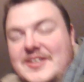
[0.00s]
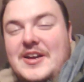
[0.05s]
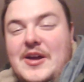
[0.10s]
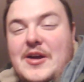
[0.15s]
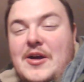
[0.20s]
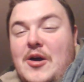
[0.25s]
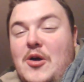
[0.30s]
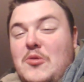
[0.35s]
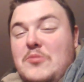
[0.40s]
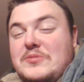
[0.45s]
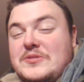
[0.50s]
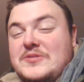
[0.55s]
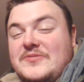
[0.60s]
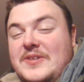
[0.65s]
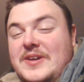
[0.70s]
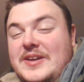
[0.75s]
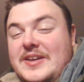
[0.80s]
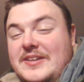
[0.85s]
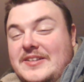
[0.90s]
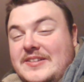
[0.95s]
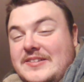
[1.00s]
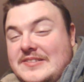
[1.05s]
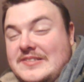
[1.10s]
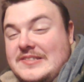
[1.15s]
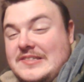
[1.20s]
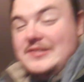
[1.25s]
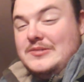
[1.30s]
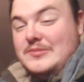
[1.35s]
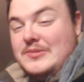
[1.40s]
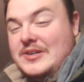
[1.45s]
Good thing is, I hope it's
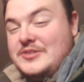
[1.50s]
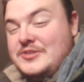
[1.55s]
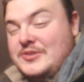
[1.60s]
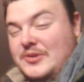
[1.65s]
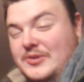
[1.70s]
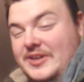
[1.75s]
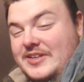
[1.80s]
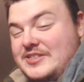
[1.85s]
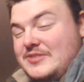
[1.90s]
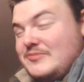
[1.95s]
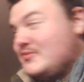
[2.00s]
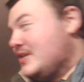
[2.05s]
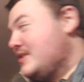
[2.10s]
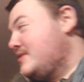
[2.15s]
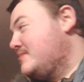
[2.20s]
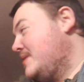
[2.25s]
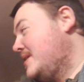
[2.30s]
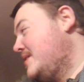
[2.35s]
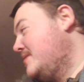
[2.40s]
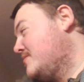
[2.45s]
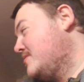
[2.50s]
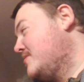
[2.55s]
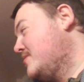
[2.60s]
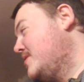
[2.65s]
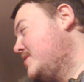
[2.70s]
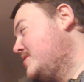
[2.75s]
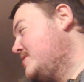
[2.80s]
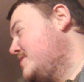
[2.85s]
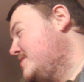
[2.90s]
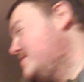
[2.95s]
fake, because otherwise you're gonna get some red
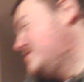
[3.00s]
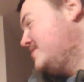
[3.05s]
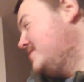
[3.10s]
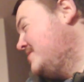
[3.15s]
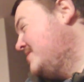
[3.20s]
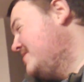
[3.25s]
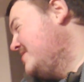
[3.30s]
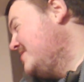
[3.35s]
paint thrown on